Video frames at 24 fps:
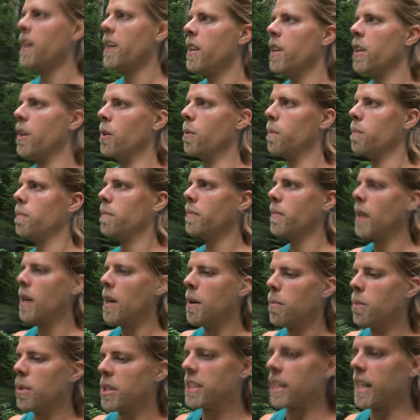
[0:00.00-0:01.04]
you know,
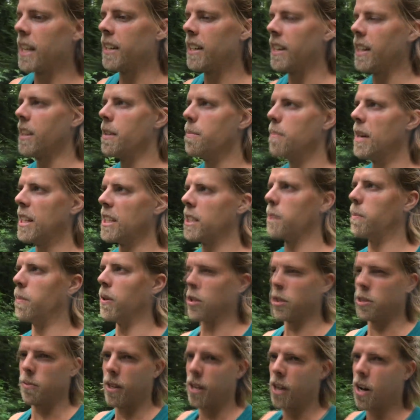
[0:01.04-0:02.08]
presenting the best
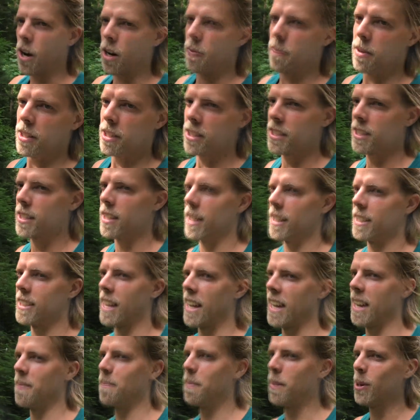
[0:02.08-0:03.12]
possible garments. As
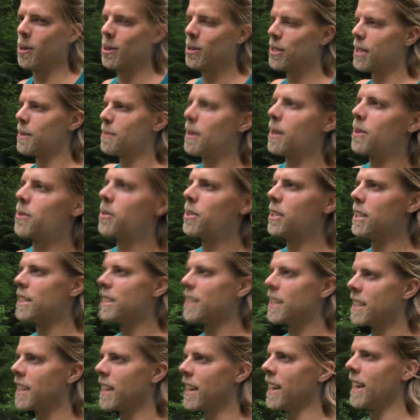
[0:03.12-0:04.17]
I posted about
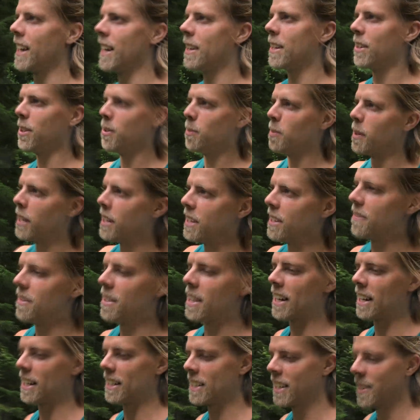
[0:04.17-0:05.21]
recently, I do believe
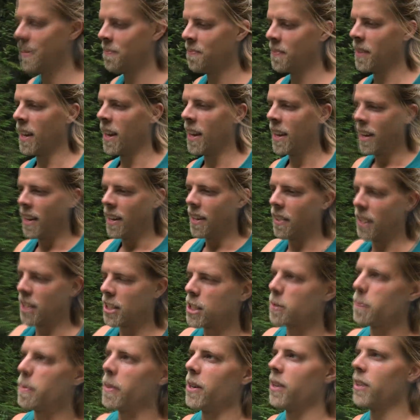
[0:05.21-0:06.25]
that the
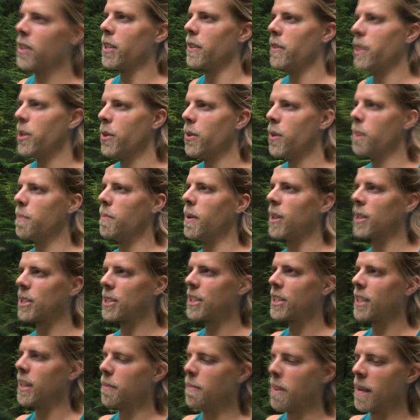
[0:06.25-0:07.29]
spirit of Hugo
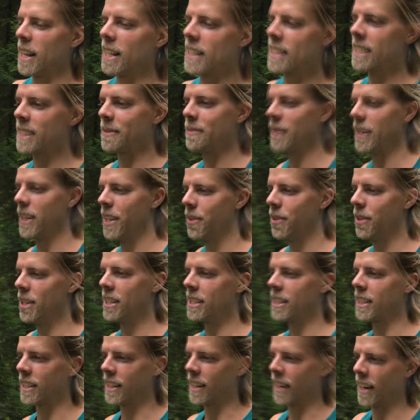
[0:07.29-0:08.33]
Boss blessed me
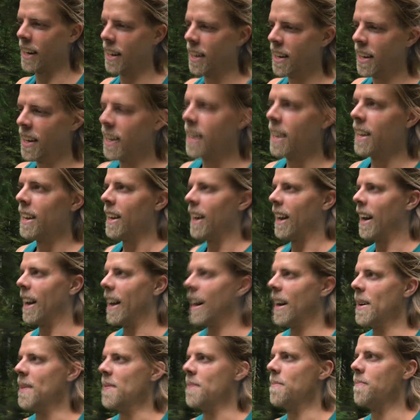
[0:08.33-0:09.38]
recently.
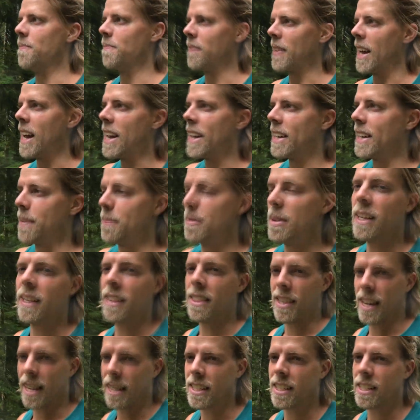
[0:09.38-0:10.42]
And I
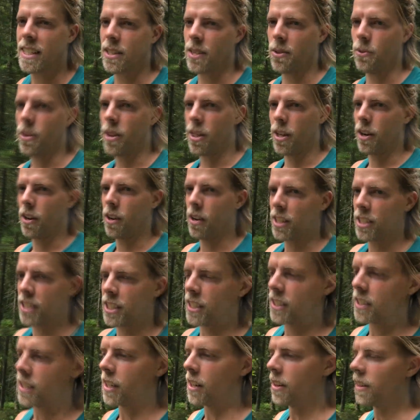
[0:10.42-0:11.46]
mean that with all
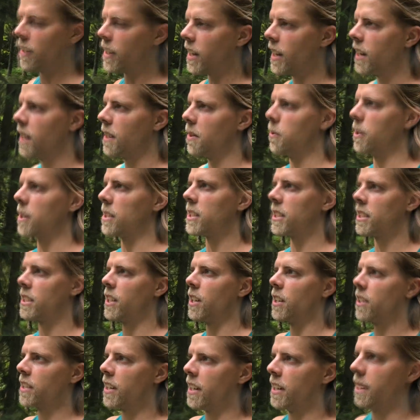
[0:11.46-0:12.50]
sincerity. It was a
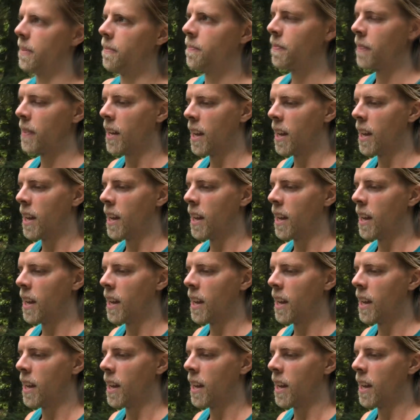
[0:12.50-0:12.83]
certain